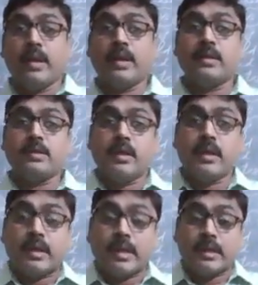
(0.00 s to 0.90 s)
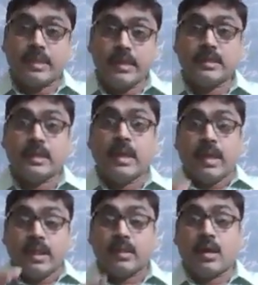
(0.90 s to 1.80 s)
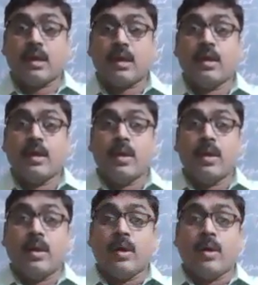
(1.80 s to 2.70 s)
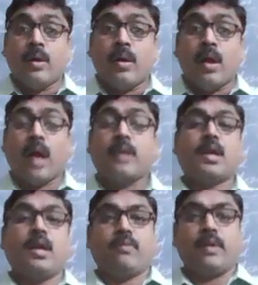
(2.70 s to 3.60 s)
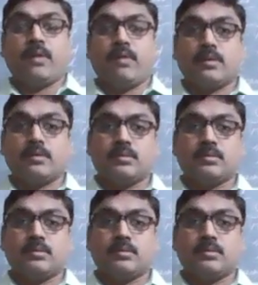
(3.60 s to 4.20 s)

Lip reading: It resides in the Article 21.